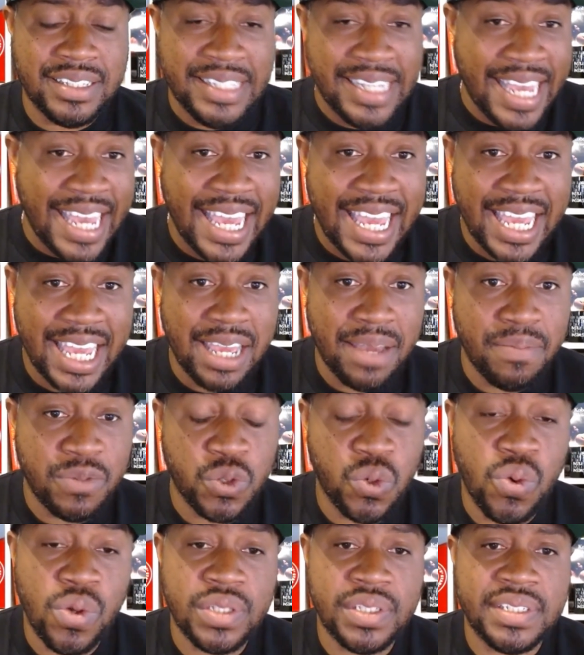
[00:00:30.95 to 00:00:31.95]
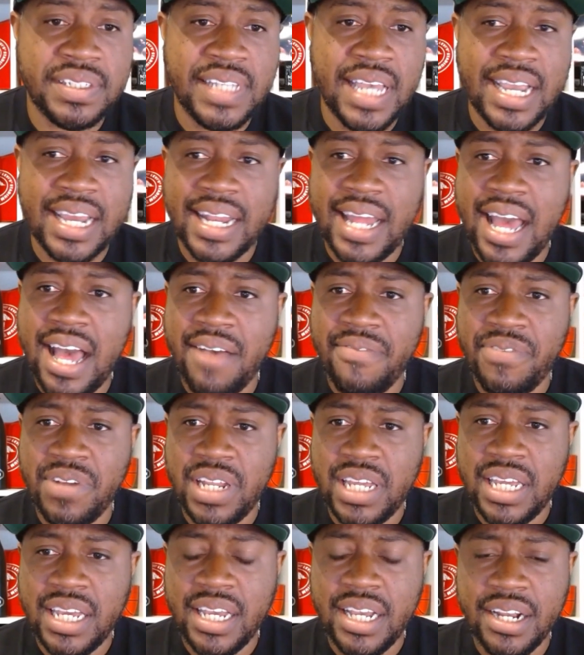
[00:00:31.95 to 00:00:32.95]
team towards the second half of
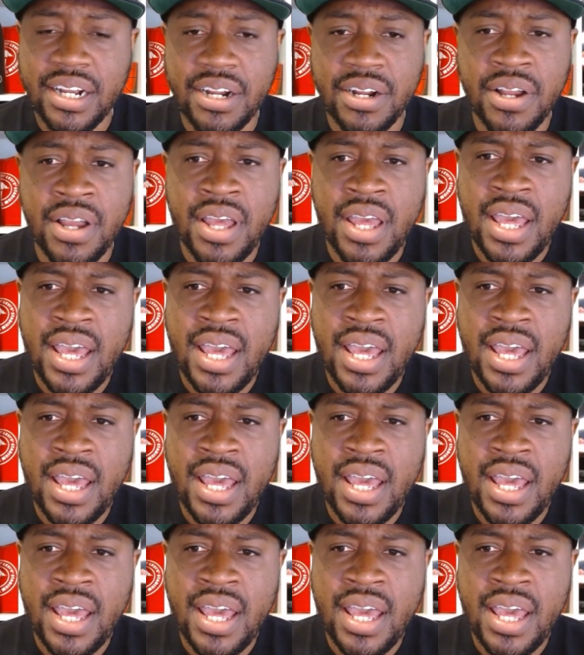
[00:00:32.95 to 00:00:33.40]
the year.